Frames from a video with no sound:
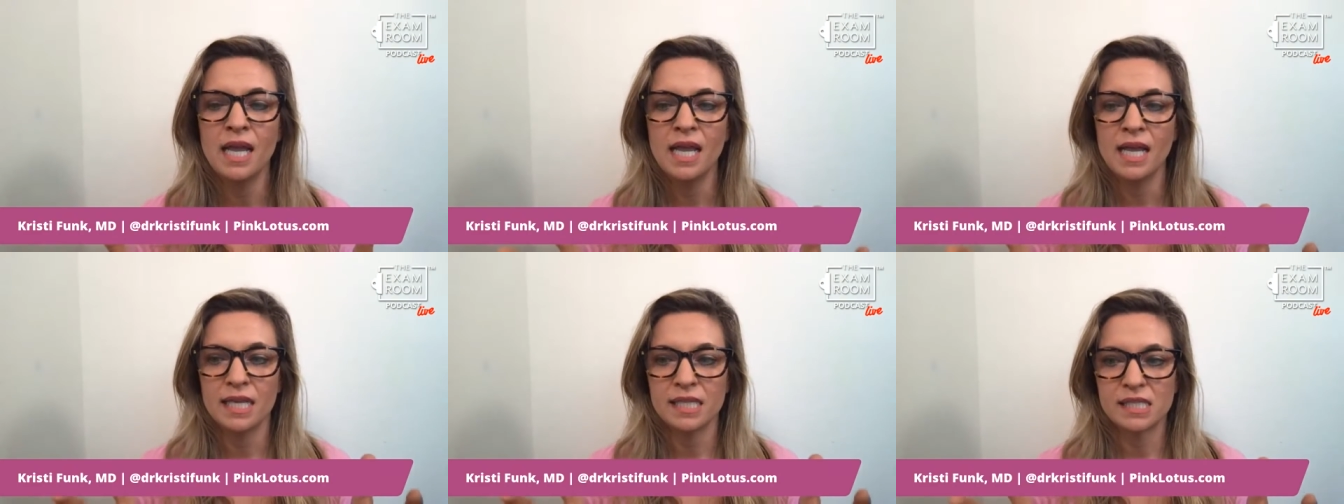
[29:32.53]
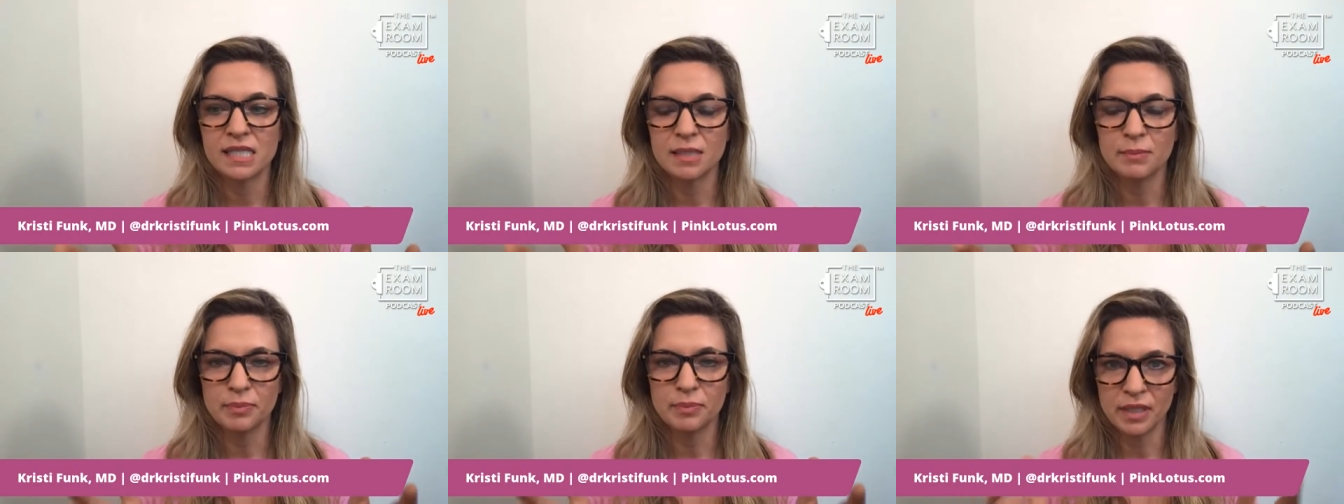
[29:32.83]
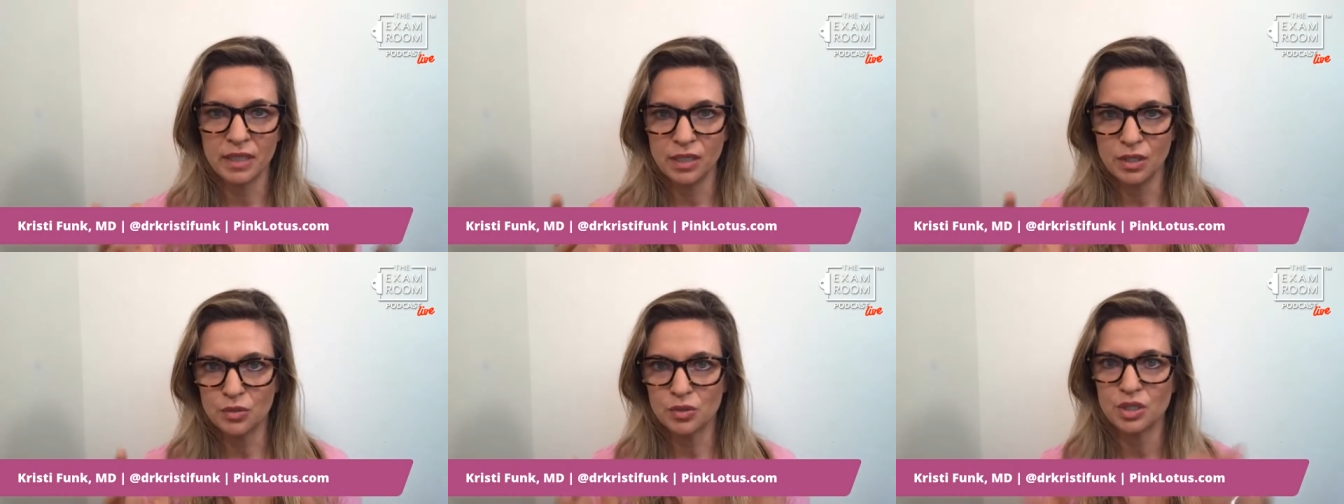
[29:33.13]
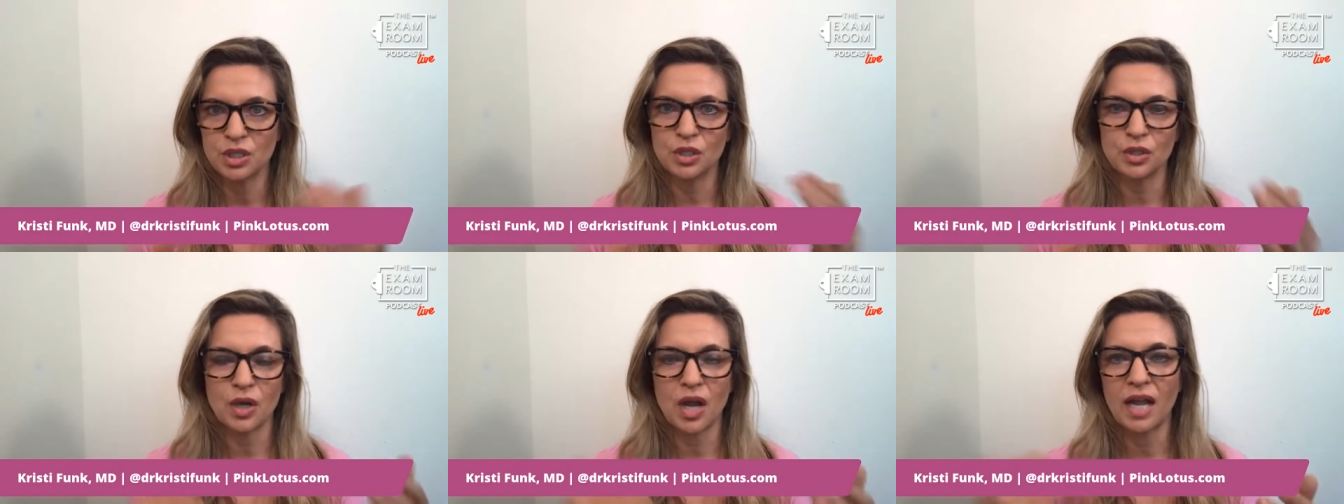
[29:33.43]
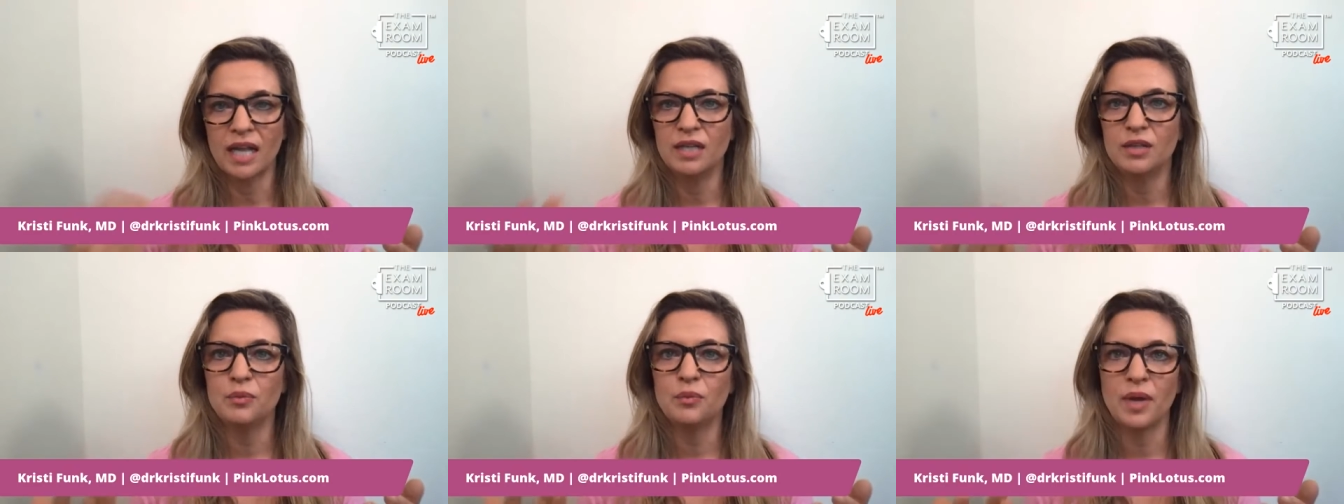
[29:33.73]
is simply using your
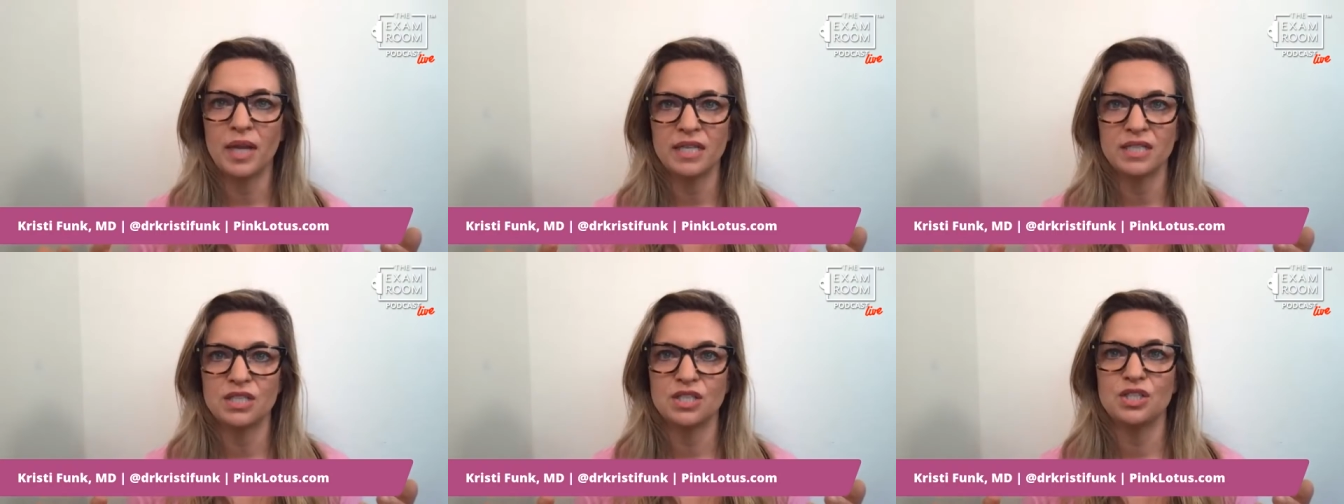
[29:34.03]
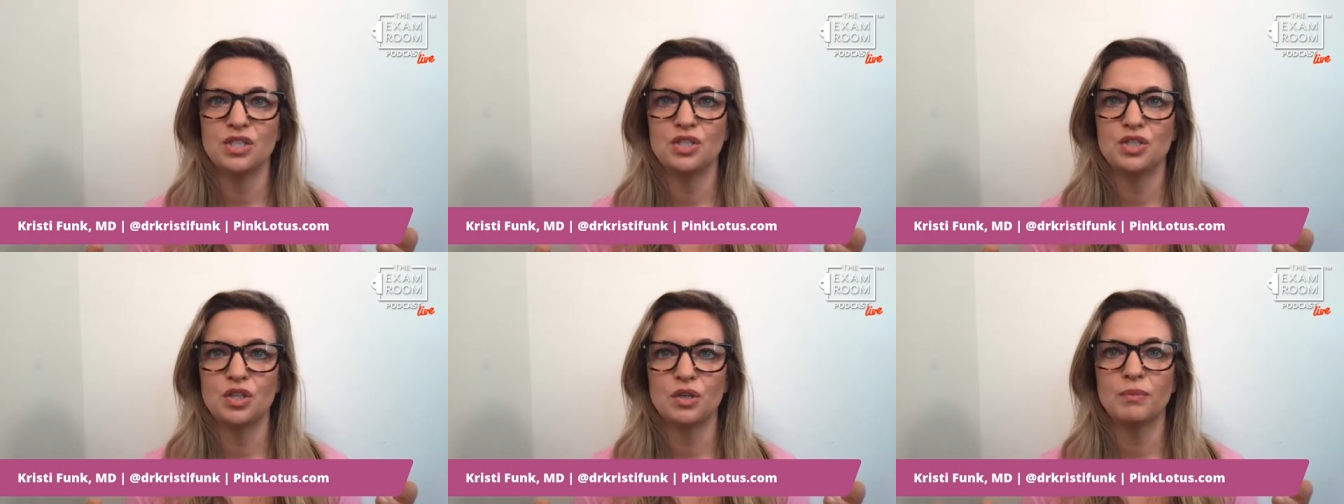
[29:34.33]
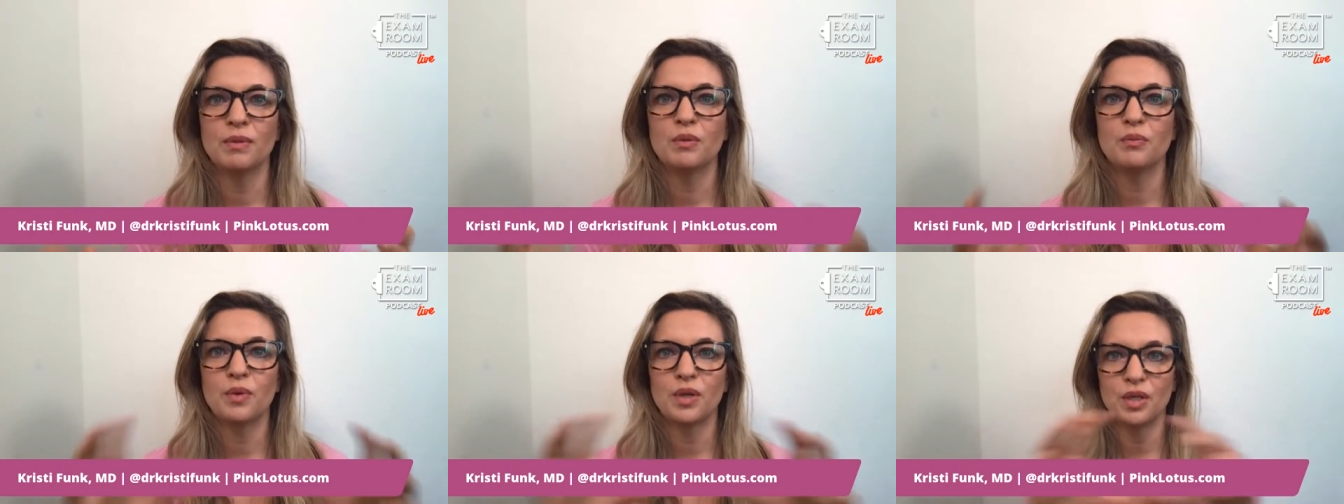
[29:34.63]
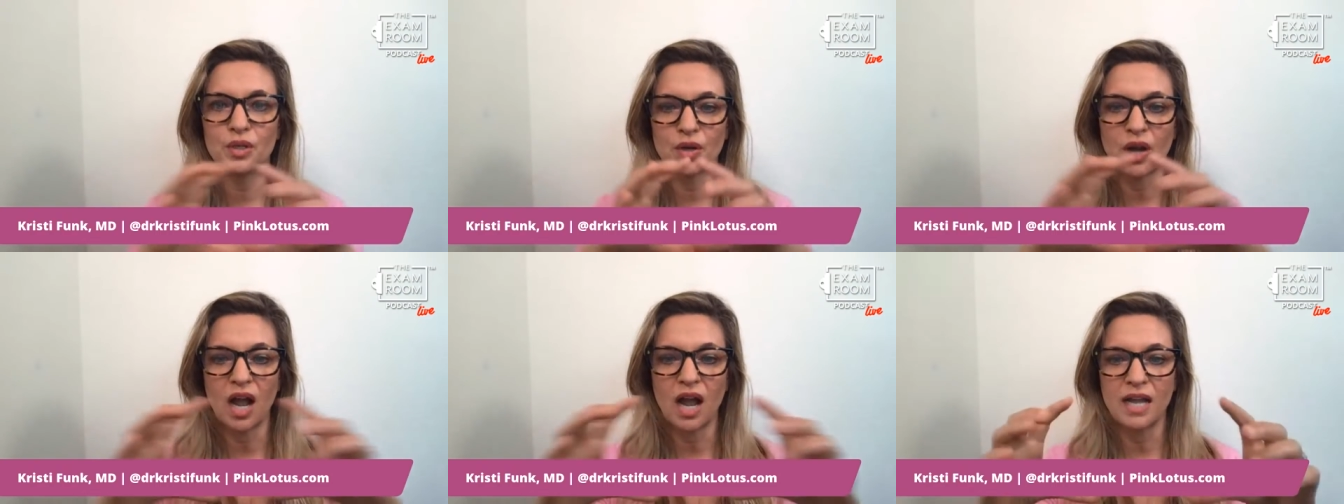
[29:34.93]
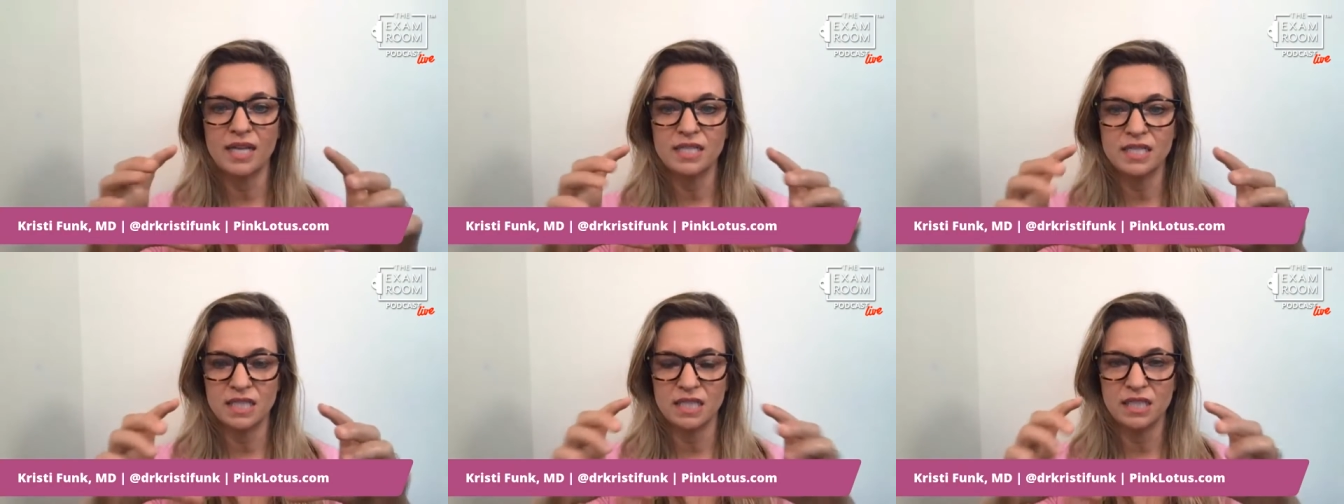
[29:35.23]
height and weight to determine what your
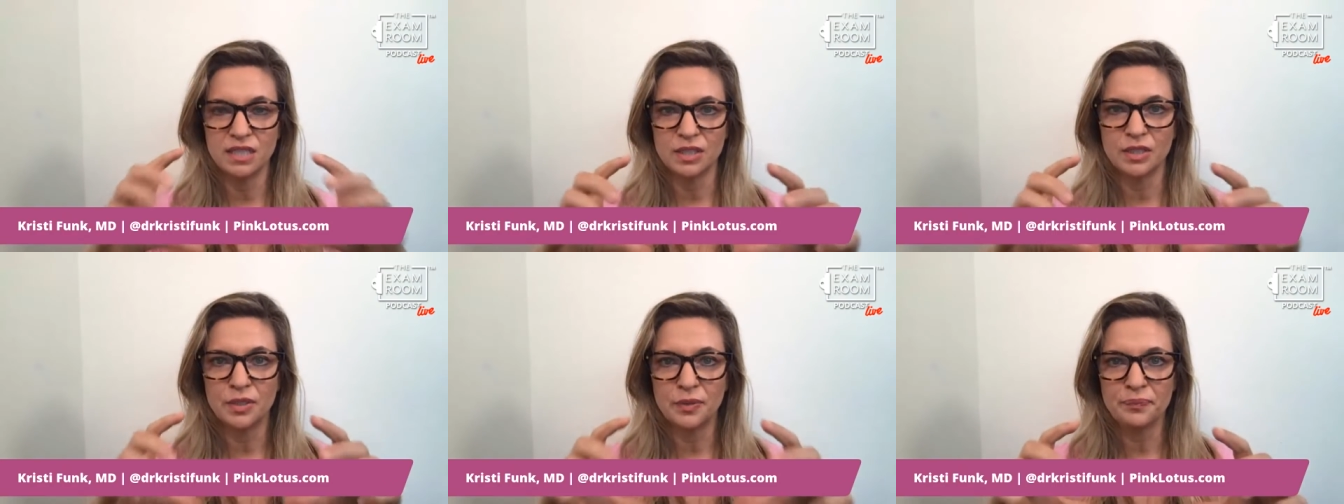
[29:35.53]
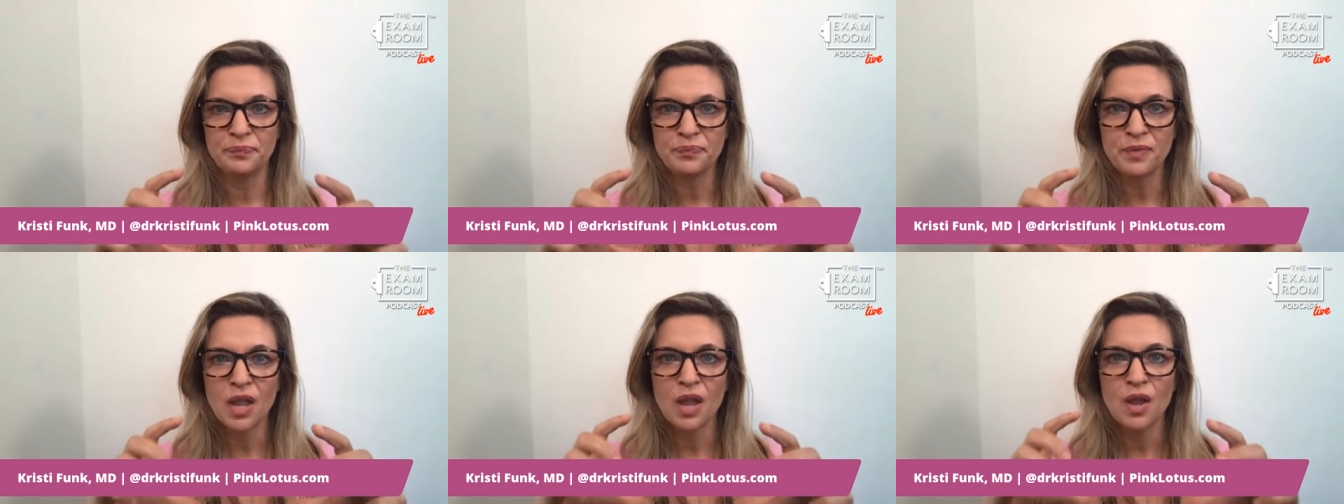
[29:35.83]
ideal